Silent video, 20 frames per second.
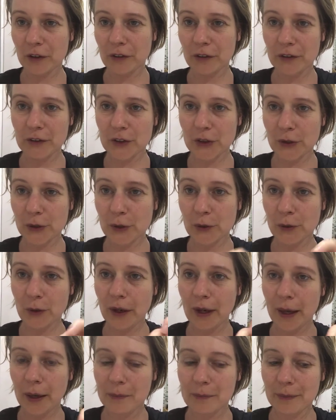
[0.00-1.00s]
to
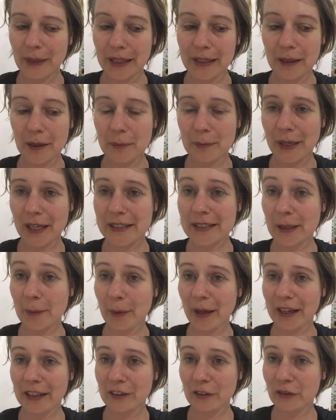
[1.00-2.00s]
make a
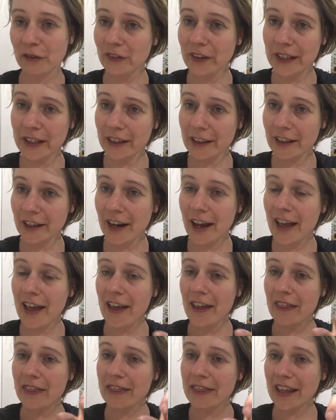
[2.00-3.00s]
marzipan figure.
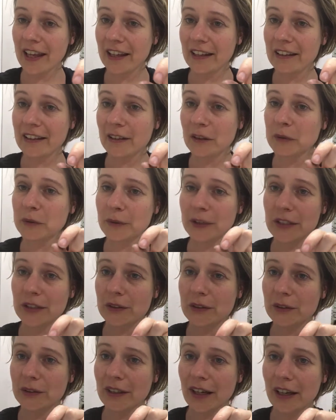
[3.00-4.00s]
Then we
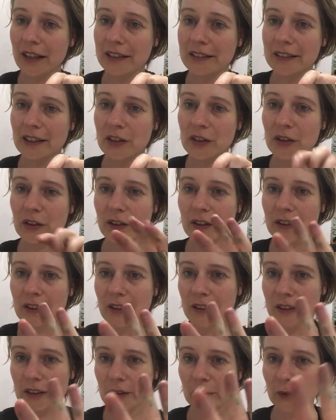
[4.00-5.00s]
do the icing sugar,
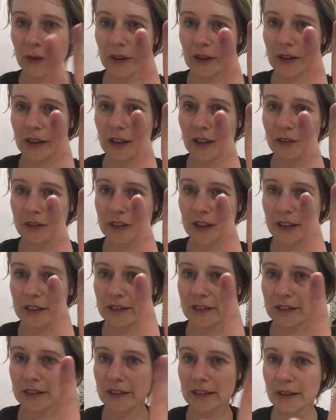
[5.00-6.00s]
like look, I've done
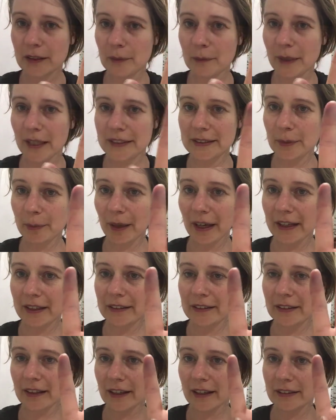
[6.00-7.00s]

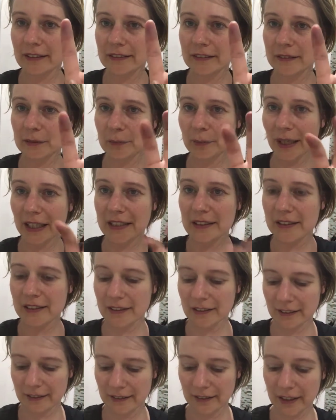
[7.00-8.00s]
marzipan and painted
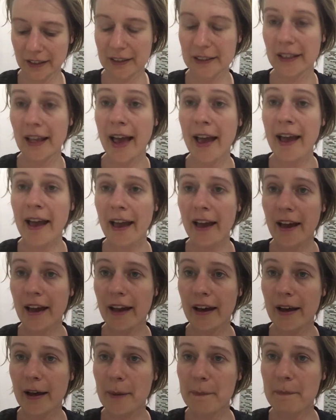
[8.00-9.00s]
things,
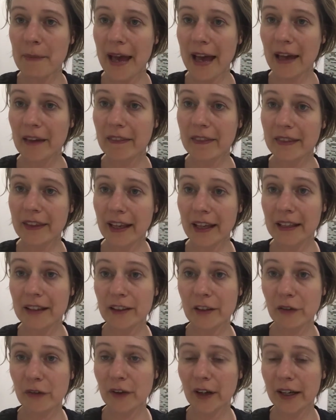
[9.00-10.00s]
and then
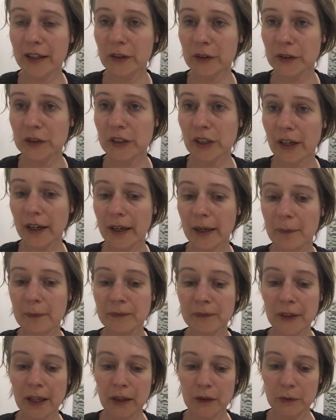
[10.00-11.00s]
the final time,
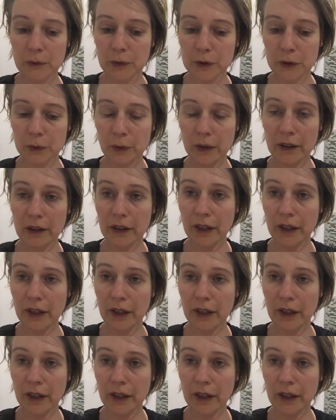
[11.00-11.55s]
once we got